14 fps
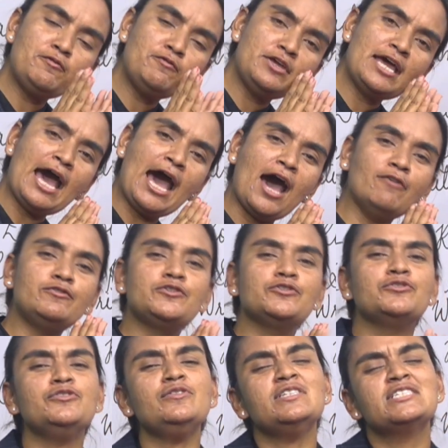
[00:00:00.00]
we have
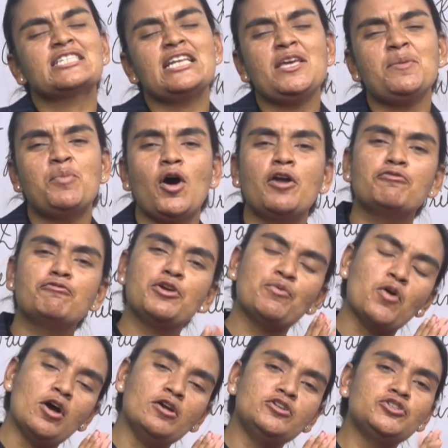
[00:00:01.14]
to sleep or we
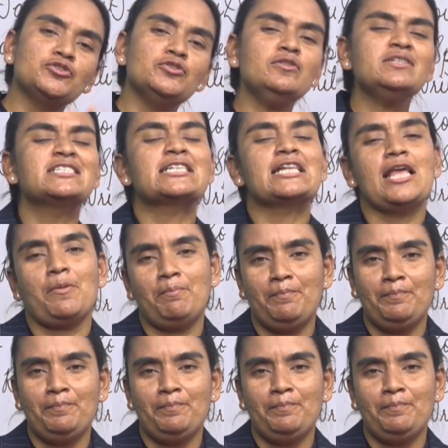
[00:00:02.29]
want to sleep.